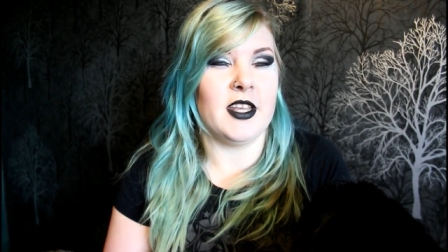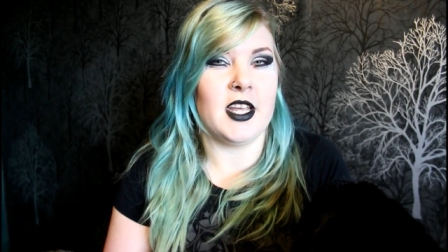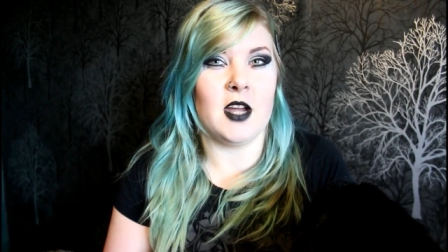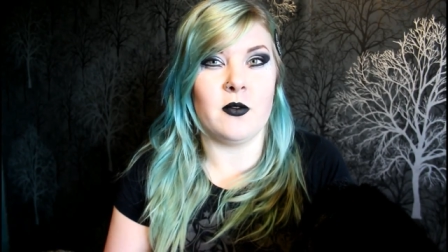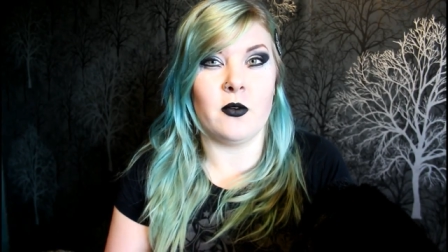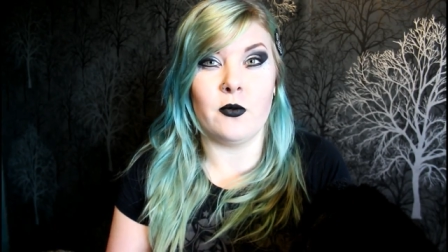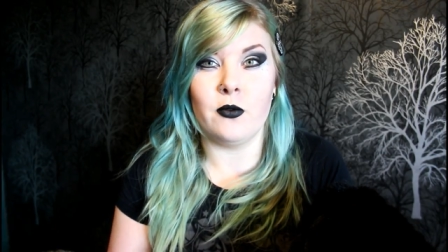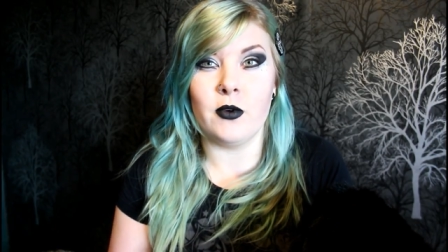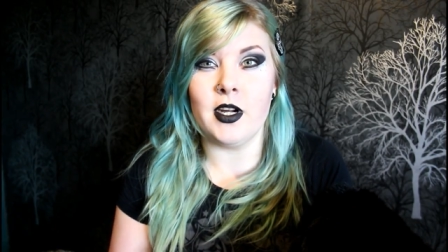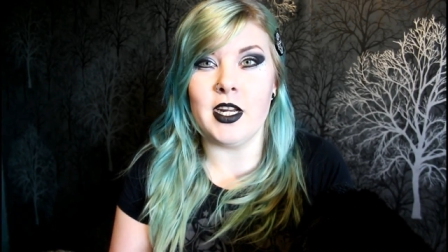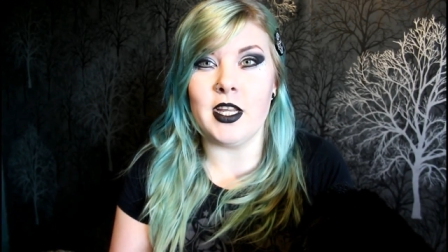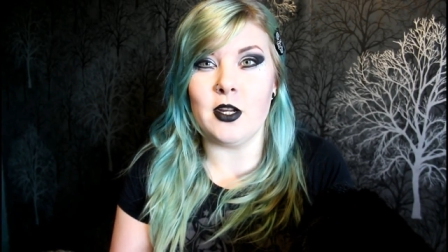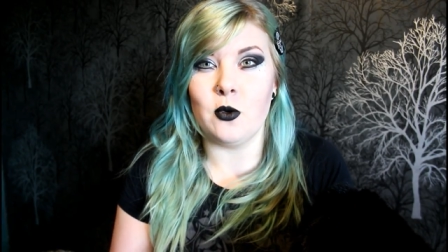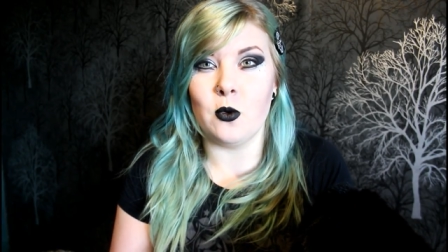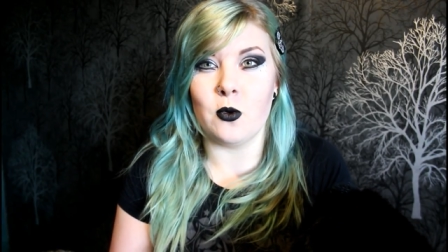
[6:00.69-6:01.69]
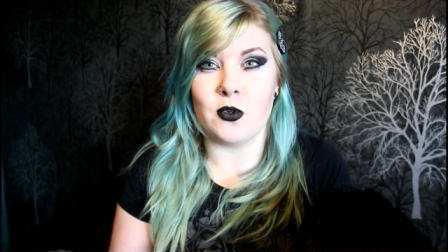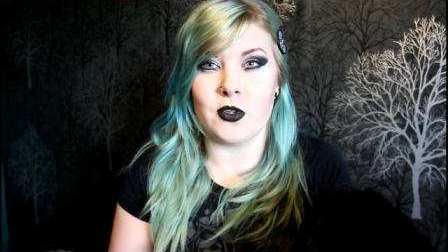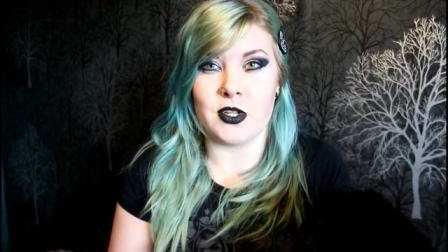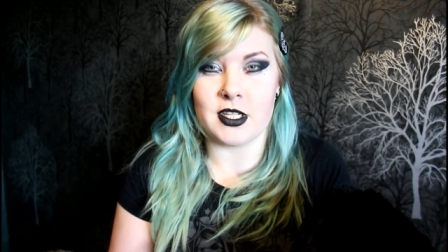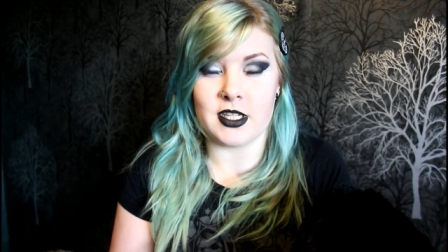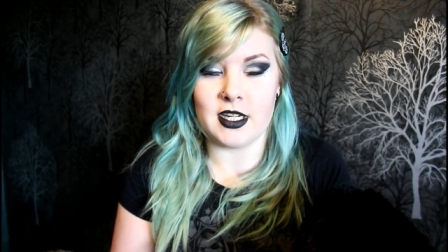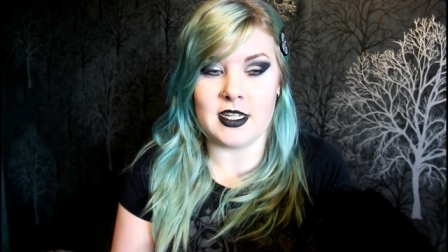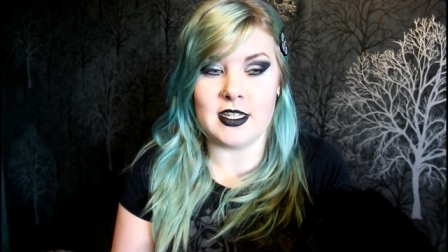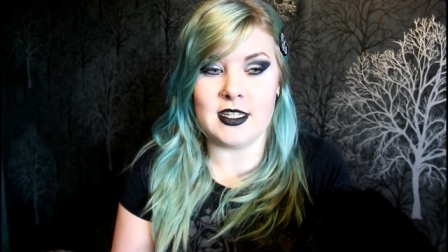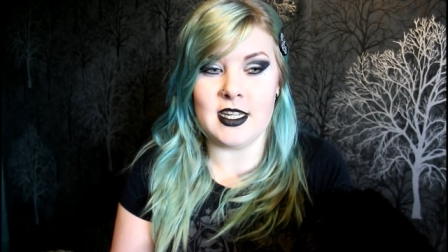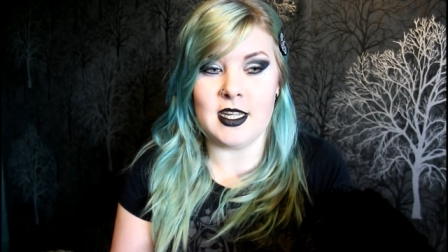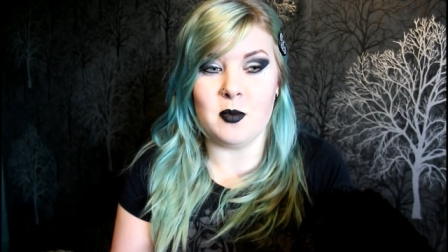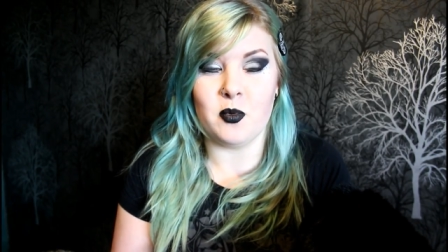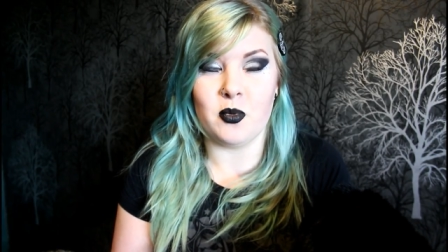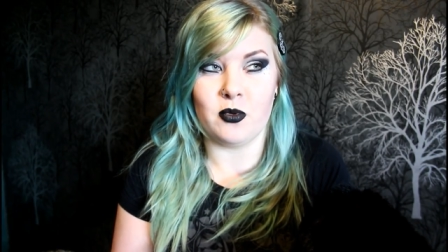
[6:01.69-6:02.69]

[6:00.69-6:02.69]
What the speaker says: They have a really gorgeous, like, deep